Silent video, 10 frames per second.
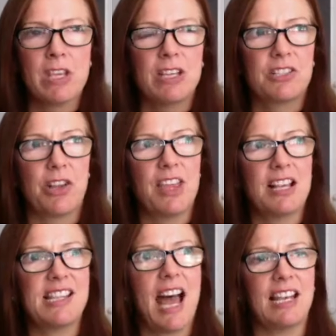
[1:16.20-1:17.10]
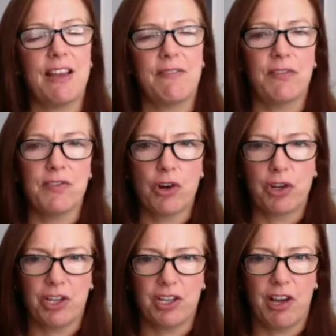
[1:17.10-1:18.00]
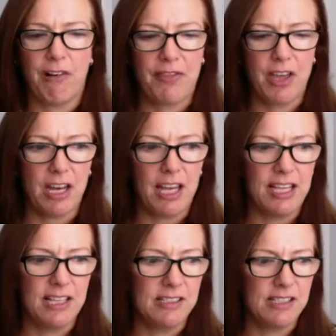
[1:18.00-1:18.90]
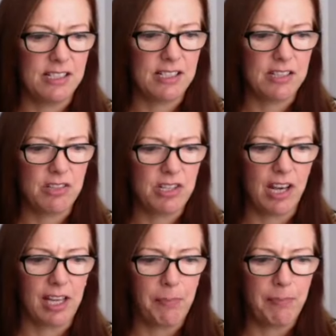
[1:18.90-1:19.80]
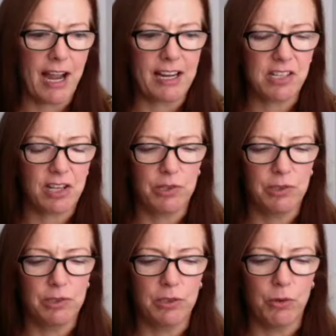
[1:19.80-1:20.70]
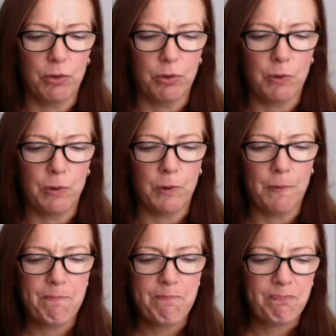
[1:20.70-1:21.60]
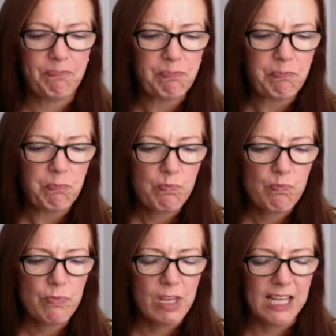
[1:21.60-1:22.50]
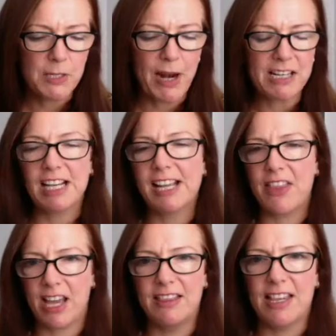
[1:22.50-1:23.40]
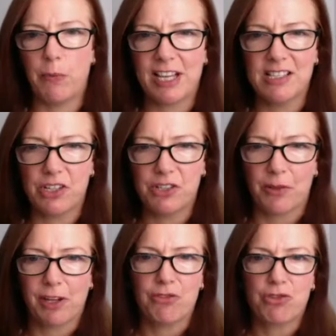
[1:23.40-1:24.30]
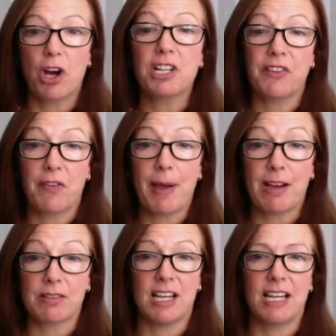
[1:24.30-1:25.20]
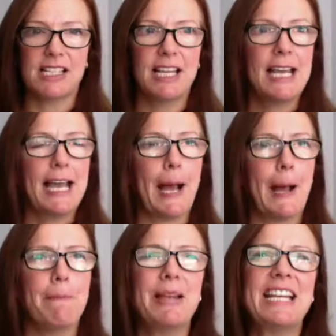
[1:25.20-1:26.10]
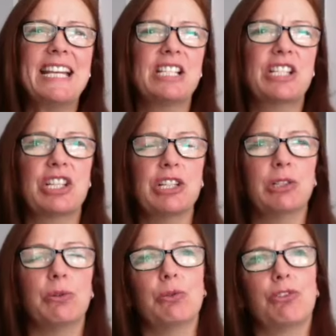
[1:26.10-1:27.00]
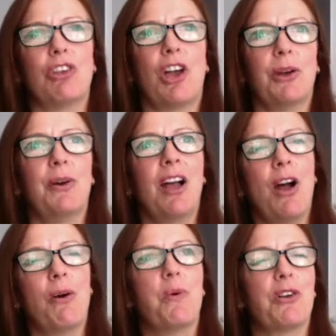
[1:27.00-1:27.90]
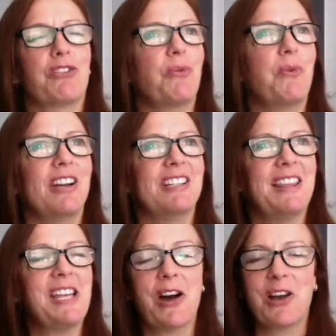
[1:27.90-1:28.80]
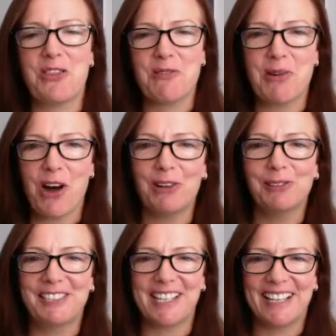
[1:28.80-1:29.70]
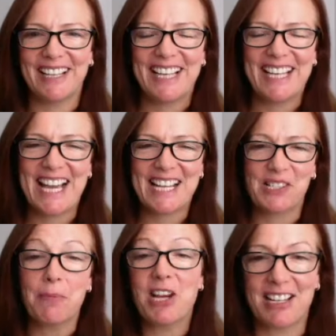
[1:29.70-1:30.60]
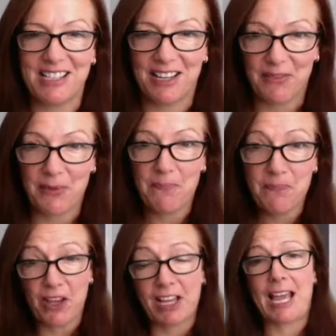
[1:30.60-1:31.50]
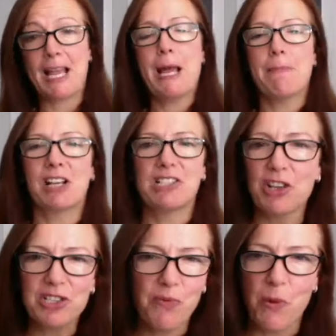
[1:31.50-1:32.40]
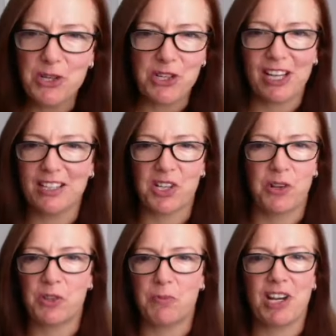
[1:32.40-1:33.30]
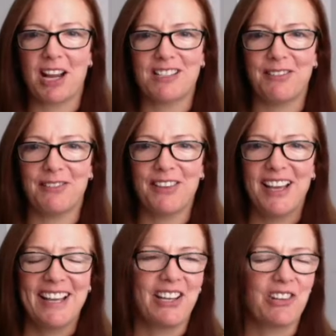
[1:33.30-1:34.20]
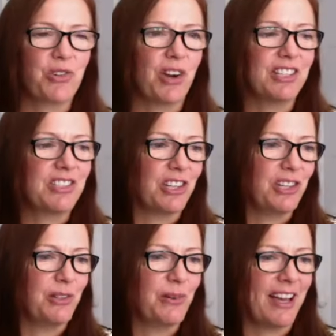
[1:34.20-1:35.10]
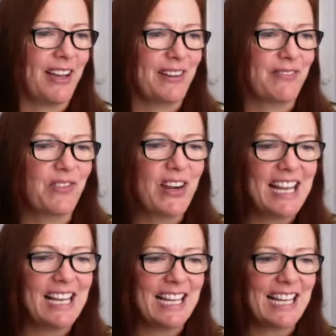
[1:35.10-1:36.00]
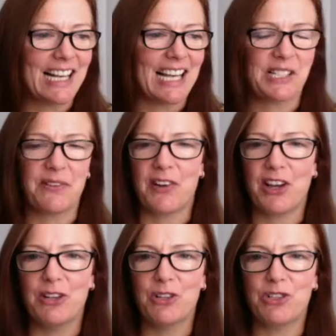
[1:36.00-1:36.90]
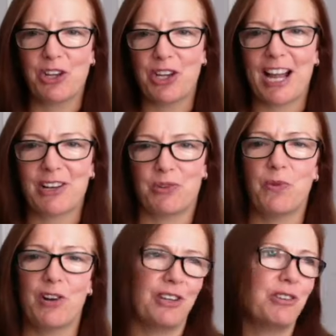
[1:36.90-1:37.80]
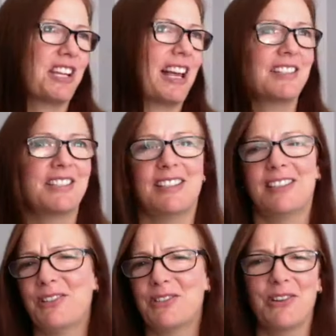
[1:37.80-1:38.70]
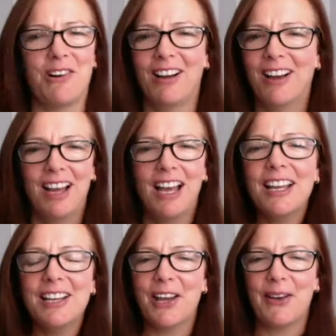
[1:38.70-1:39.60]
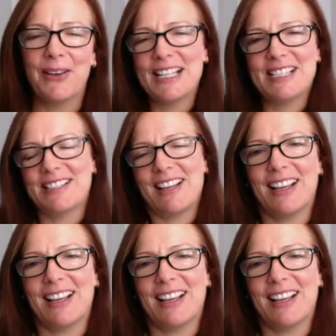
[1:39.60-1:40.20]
So there's that level of not good enough that is like a practical, or it's practical in that we can do something constructive about it. But it is still also, what's the word, in the eye of the beholder. Yeah, subjective. Okay, because lots of what we're doing is so subjective. Trying to really classify who's a good actor and why, who's talented and who's not. It's